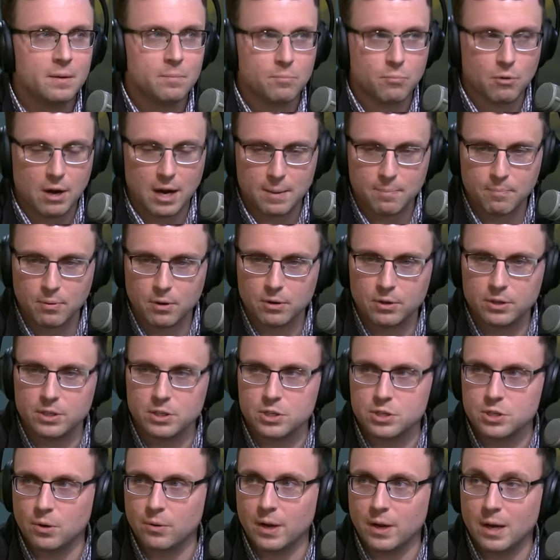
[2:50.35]
Brock Purdy
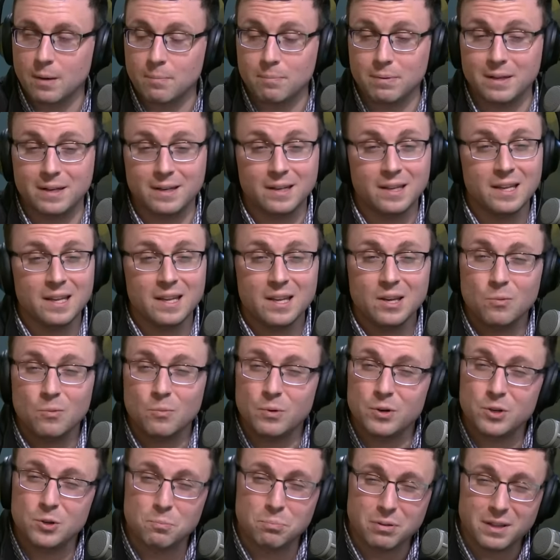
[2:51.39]
showed up, and
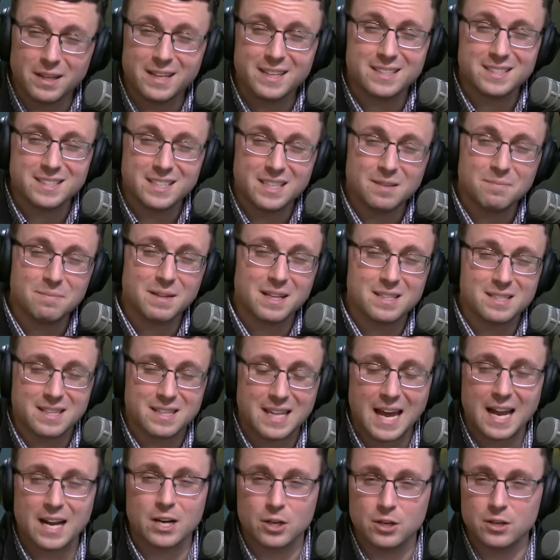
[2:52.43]
when you play a team that's
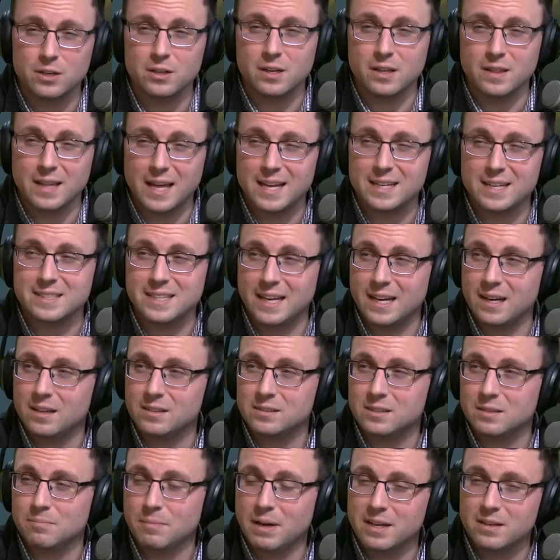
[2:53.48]
that good and that
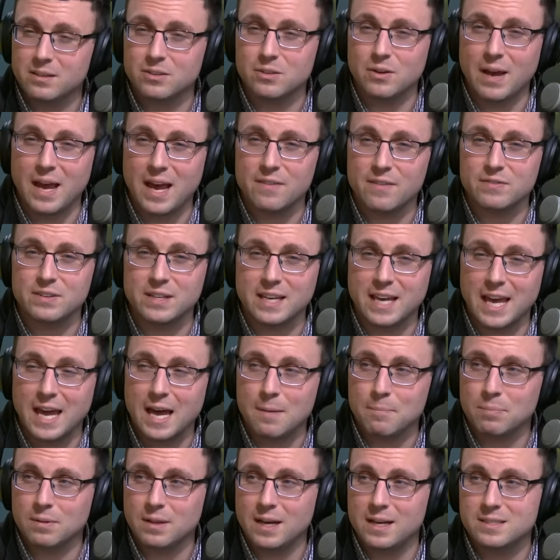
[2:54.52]
talented, Michael, you have to
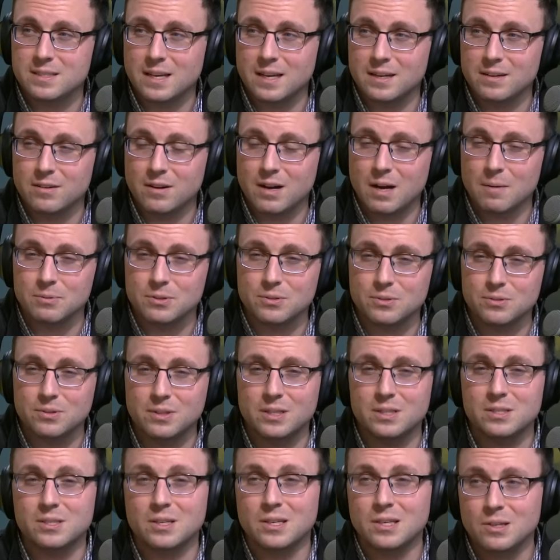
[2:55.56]
capitalize on your
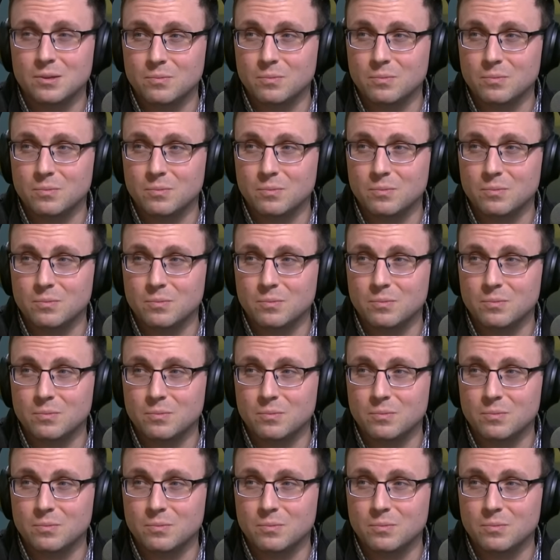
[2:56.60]
opportunities.